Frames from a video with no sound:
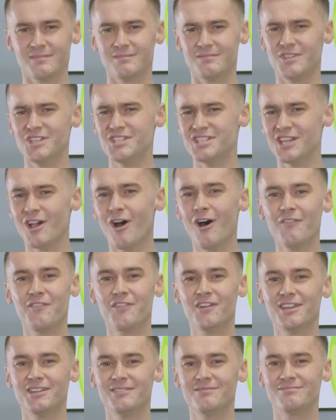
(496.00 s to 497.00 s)
You see,
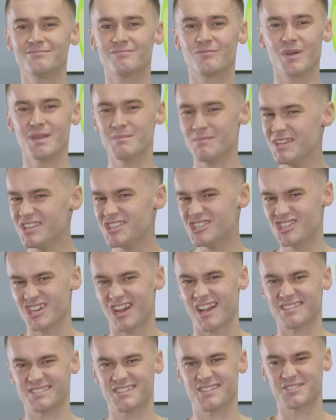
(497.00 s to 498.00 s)
often we miss
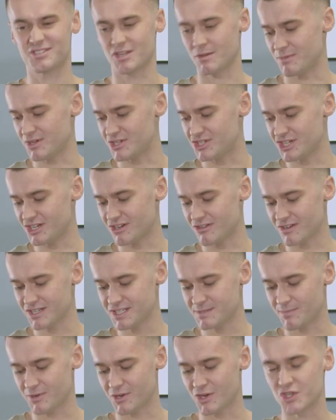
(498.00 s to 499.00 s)
chances to be
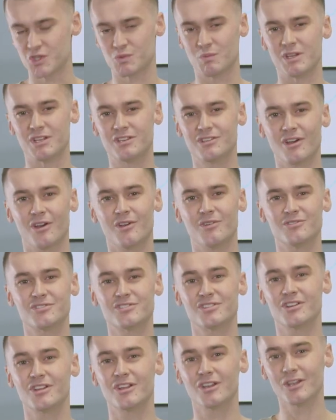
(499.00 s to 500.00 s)
generous because we
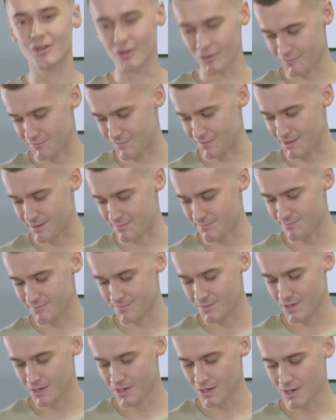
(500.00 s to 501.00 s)
don't look for them.
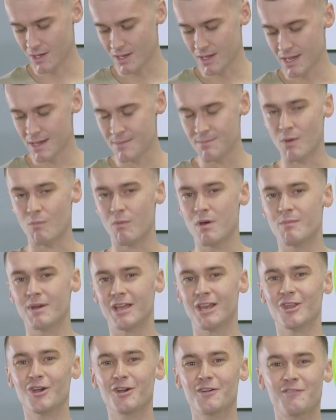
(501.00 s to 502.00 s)
But when
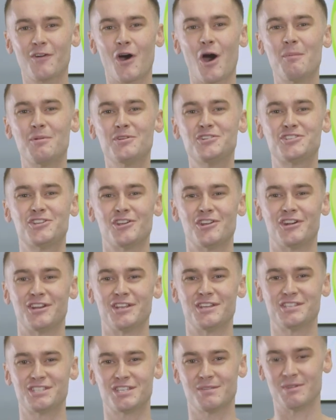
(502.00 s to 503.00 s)
we look for
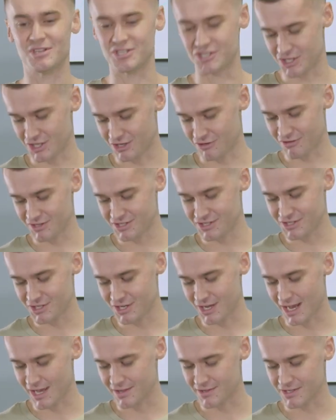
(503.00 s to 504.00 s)
opportunities to be generous
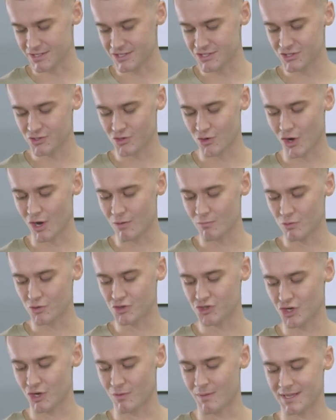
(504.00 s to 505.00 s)
to others, God will
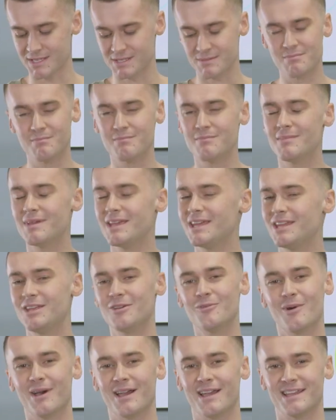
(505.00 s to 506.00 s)
show us
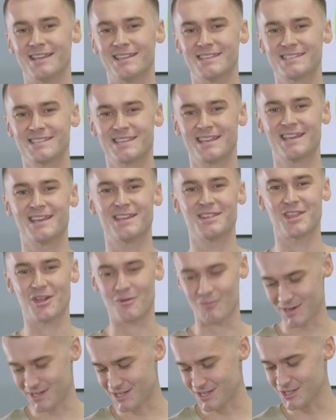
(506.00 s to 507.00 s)
many ways
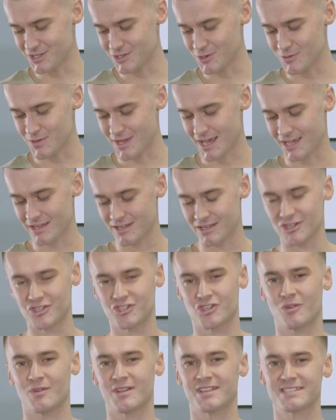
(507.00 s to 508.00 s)
that we can do that and
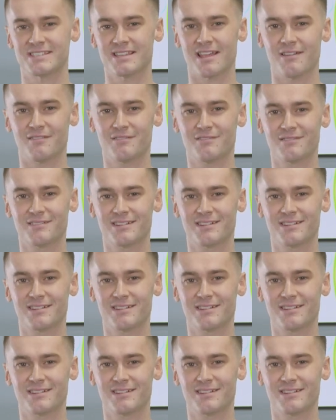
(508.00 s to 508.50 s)
show his love.